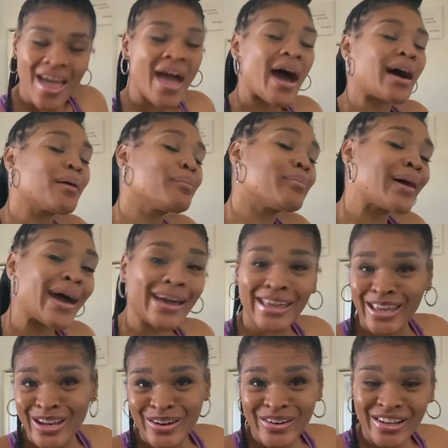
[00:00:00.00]
I'm back
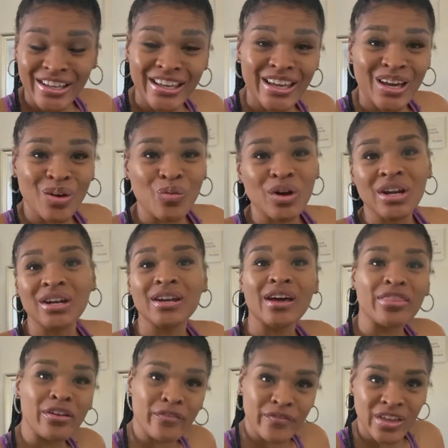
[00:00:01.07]
here again with
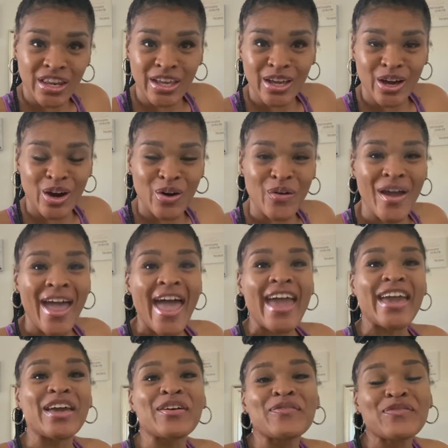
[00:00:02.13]
another video.
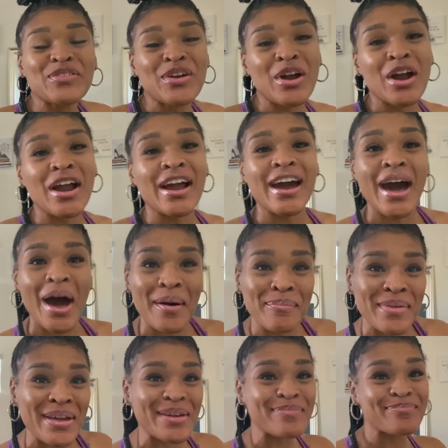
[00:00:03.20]
If you're
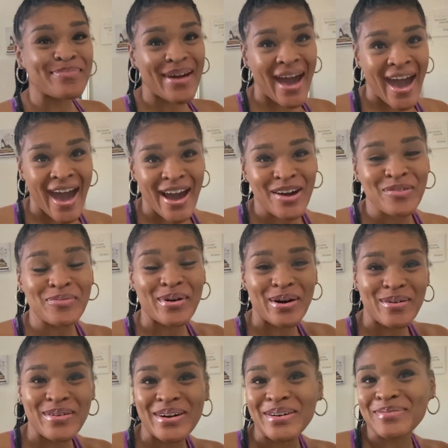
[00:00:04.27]
coming back,
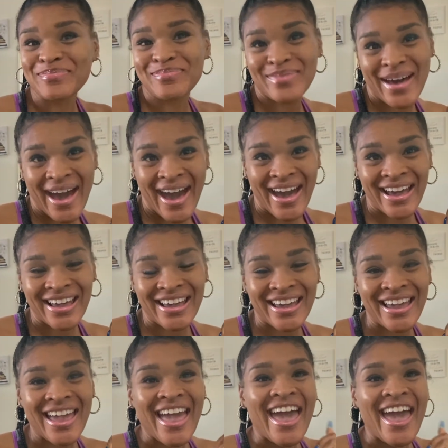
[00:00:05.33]
welcome back.